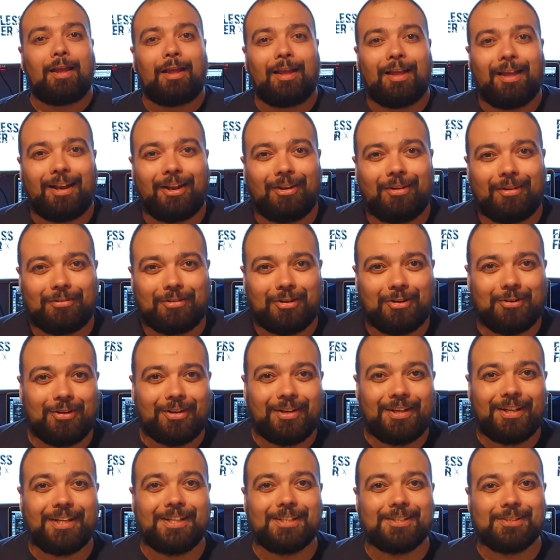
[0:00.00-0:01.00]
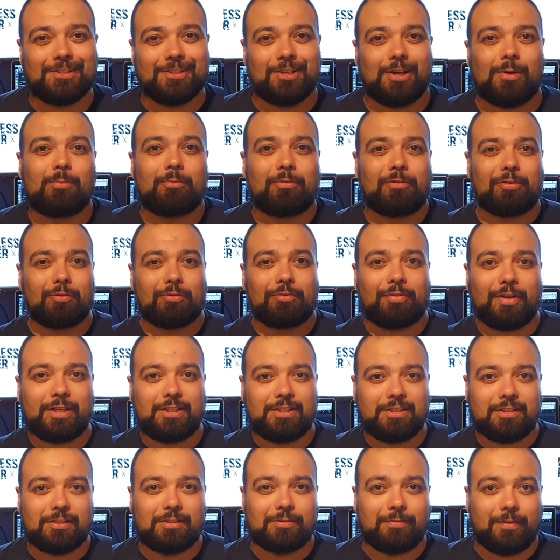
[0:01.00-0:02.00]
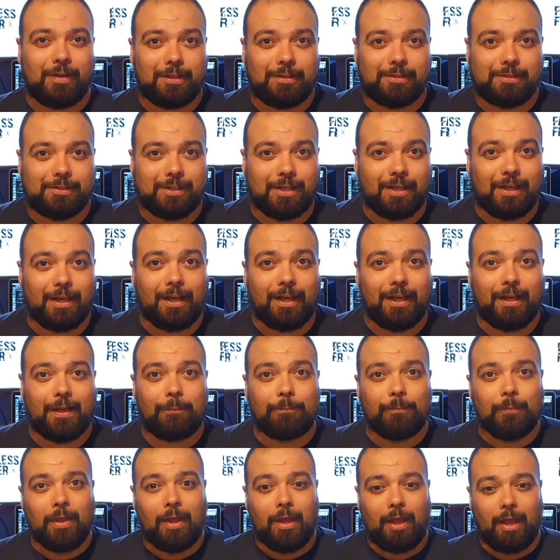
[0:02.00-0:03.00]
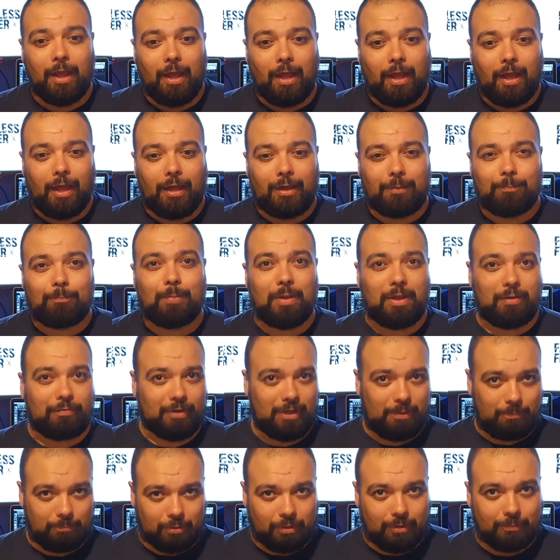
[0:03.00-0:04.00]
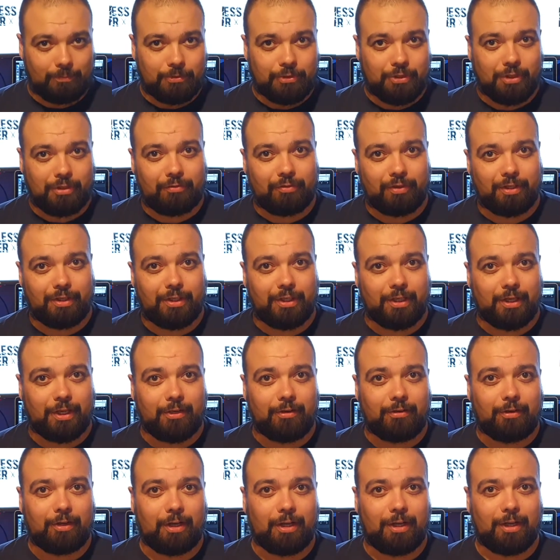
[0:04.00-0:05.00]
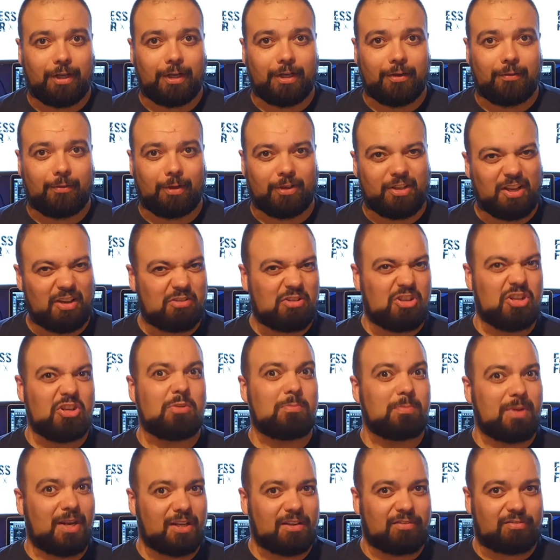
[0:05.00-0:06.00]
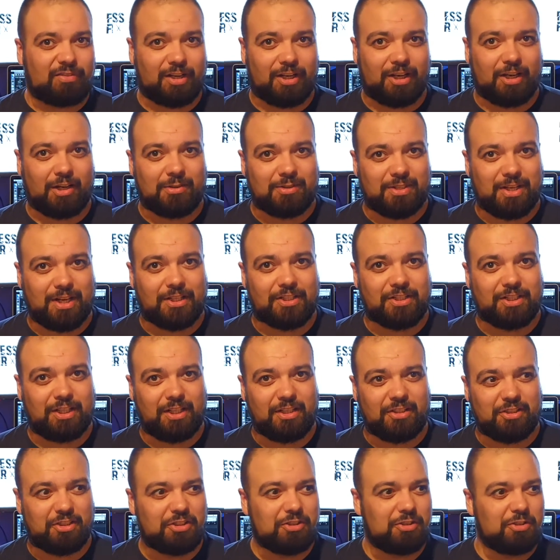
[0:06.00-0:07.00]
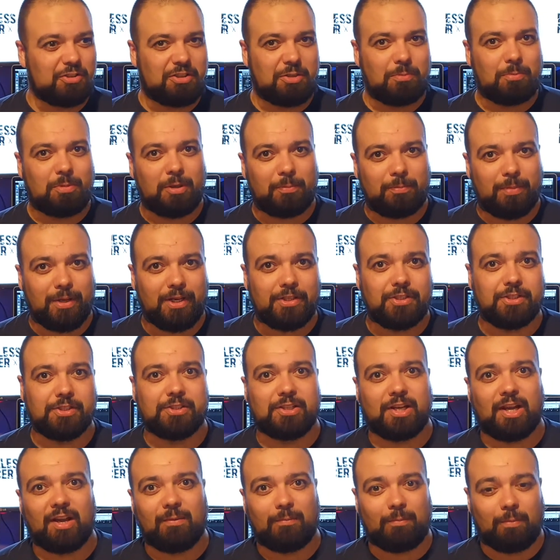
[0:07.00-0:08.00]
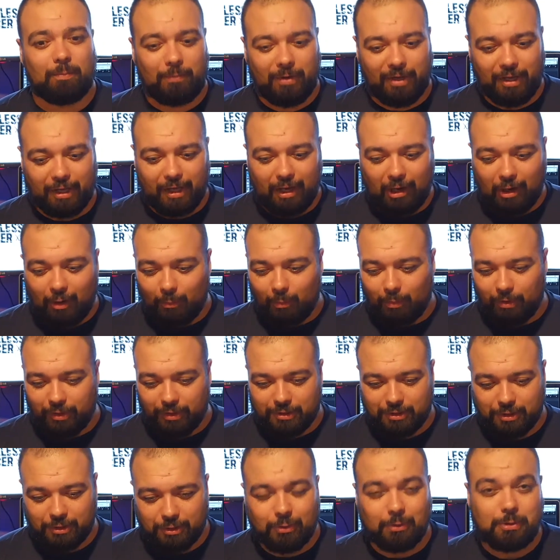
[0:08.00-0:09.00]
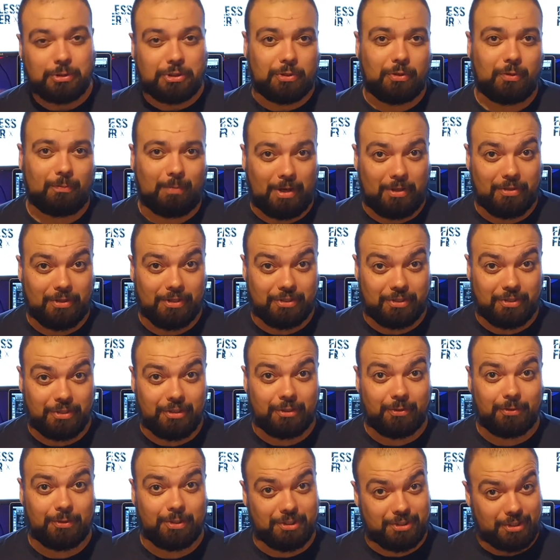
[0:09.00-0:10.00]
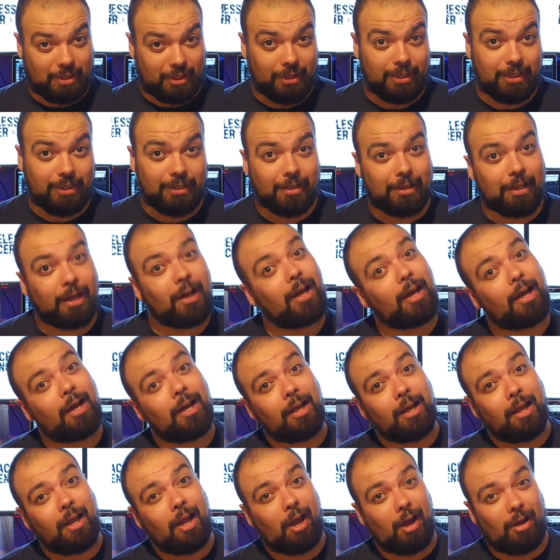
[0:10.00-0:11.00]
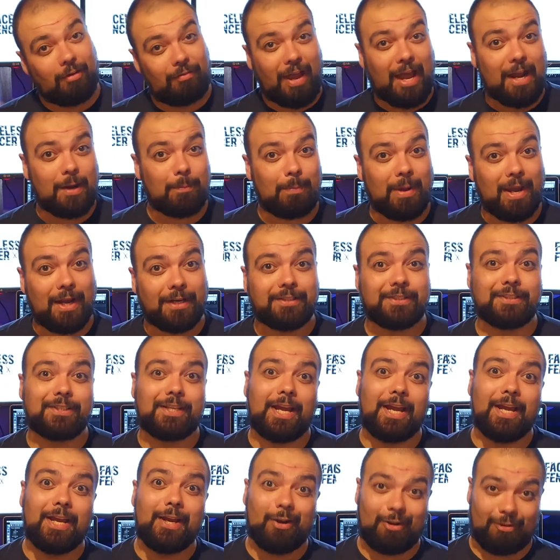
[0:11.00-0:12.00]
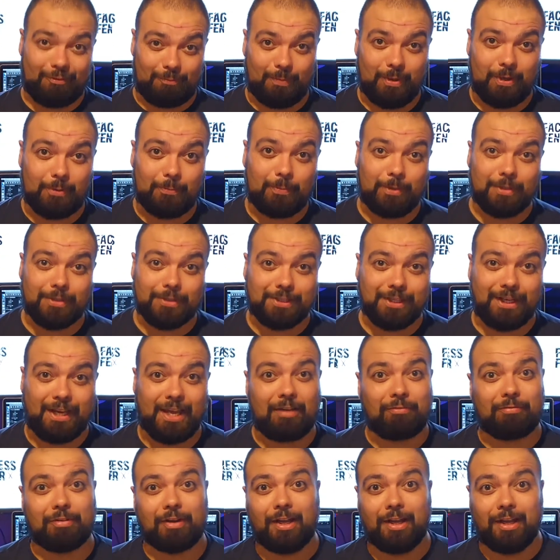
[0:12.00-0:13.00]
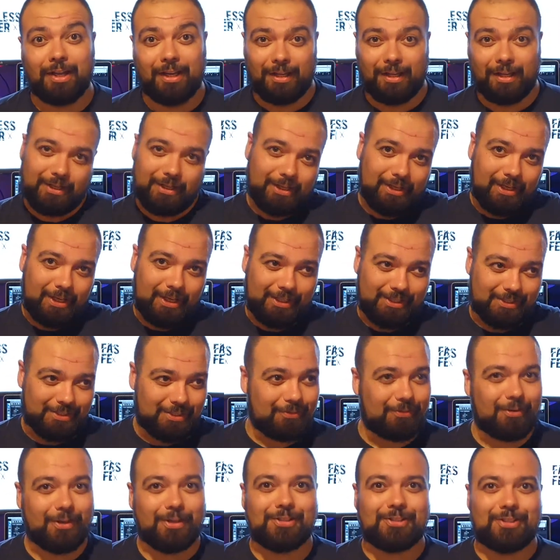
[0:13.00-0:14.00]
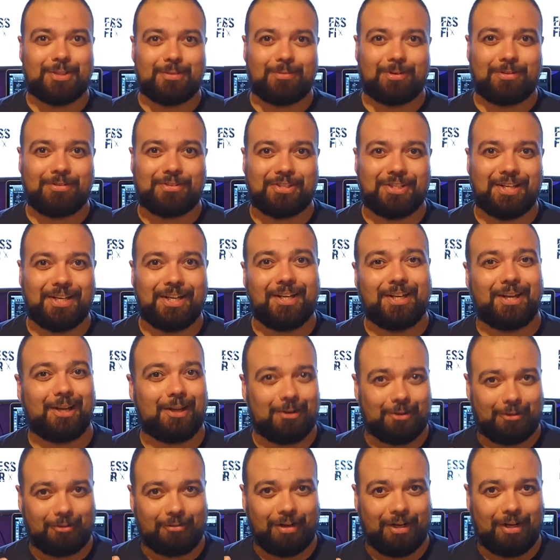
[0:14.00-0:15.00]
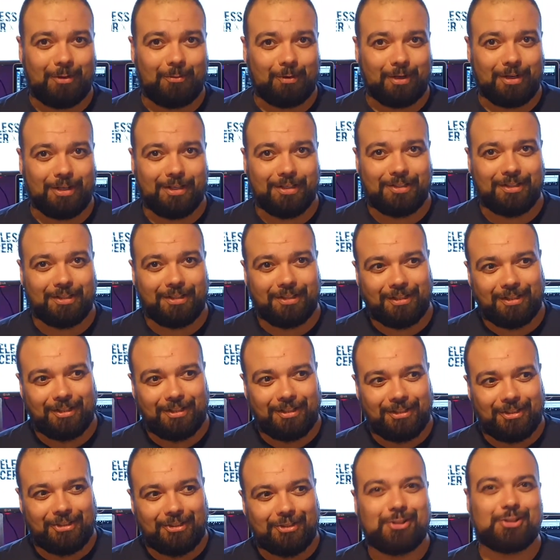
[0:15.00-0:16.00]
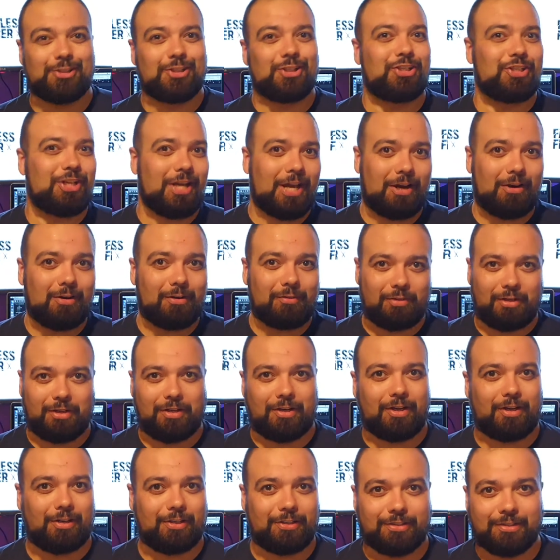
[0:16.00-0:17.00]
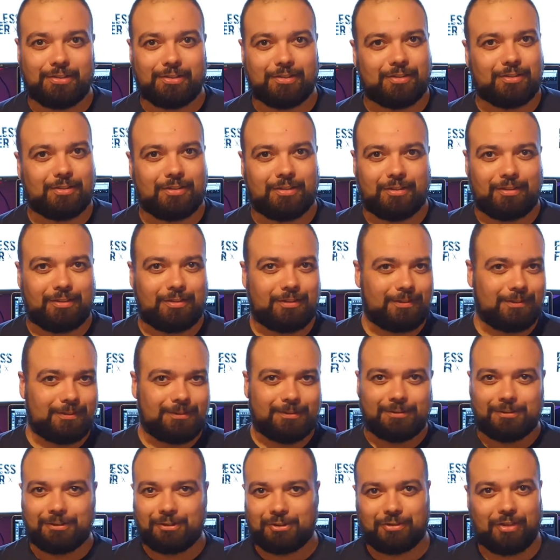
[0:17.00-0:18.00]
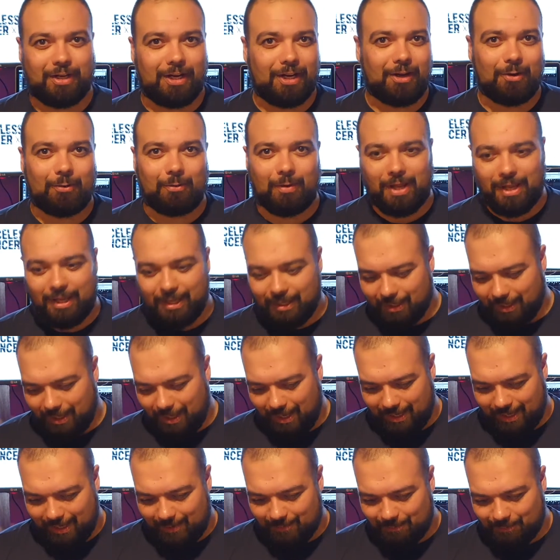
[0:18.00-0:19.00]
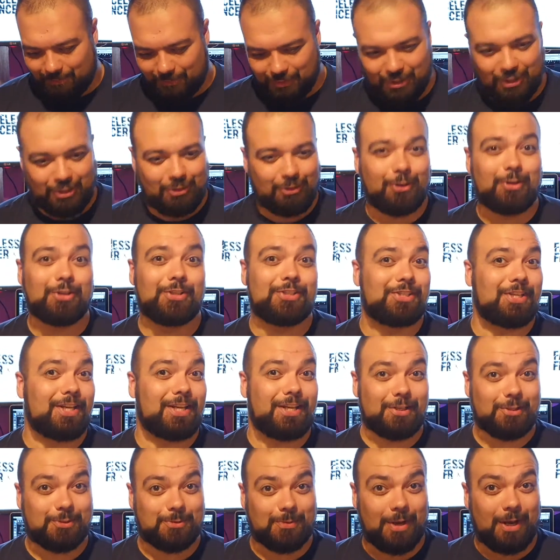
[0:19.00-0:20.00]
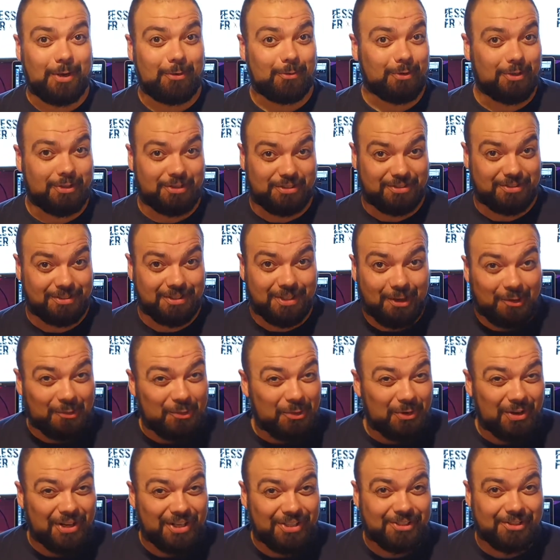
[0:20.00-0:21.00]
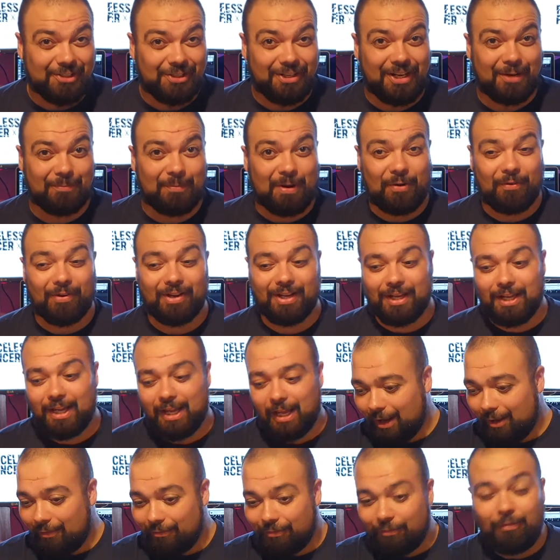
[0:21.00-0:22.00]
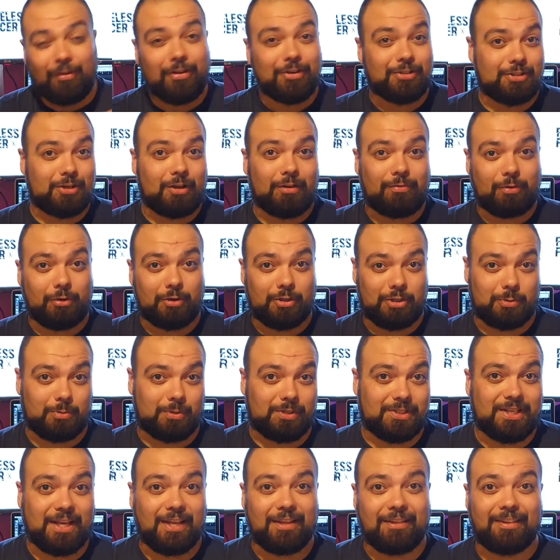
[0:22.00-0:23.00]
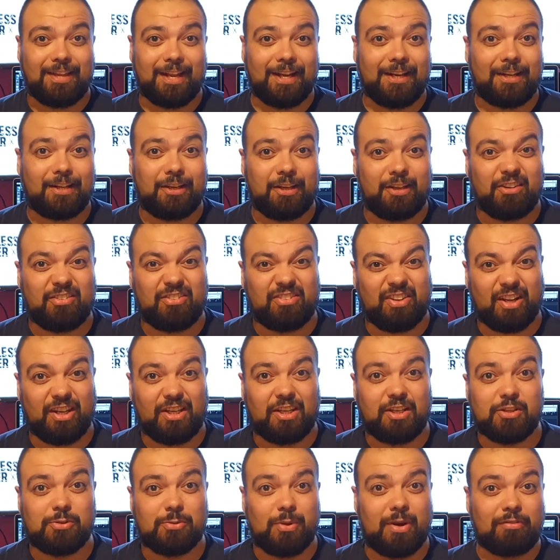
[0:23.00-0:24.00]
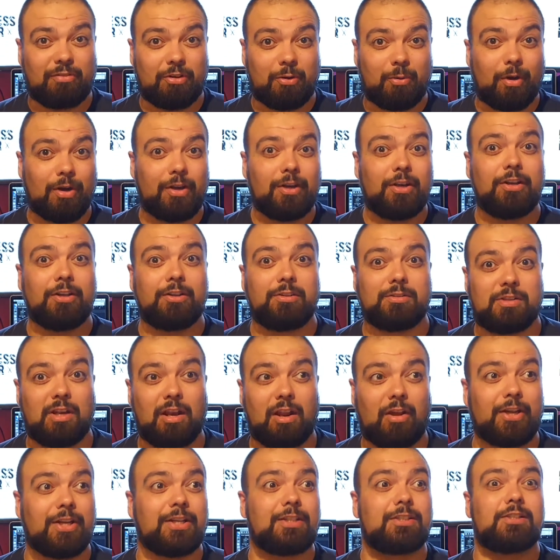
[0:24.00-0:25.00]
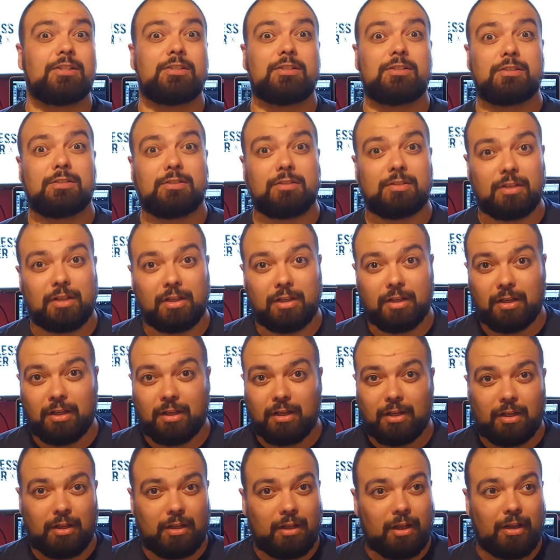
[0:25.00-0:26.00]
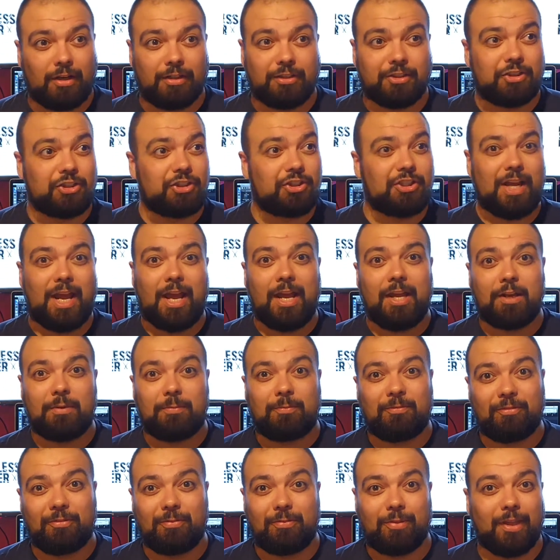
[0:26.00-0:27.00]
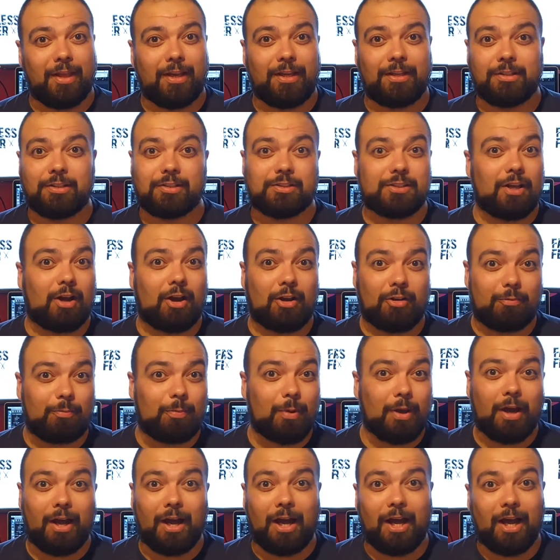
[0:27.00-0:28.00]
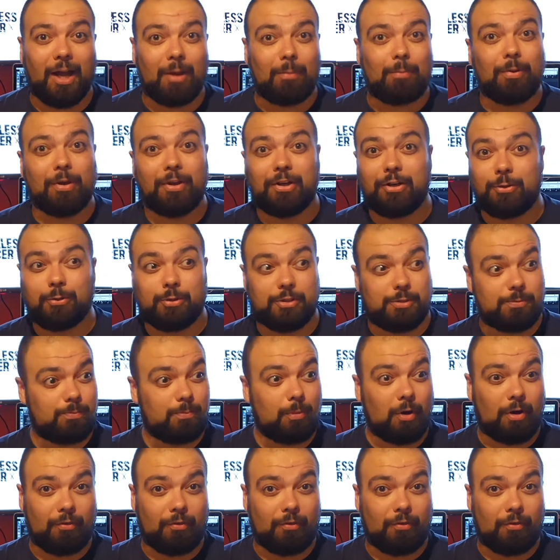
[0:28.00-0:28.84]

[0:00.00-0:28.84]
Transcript: Hello everyone, it's Tom from Faceless Fencer here. Bit of an impromptu video. I don't do many videos actually, I just usually put pictures up. But I wanted to talk to you about this new design that I've had back today, I've put together, and it's the first time I've seen it, and I really wanted just to share it with you guys straight away, so you could see it as well, because I'm quite excited about it. First off, I just want to say thank you to everyone who's liked and shared things that I've put up, and who's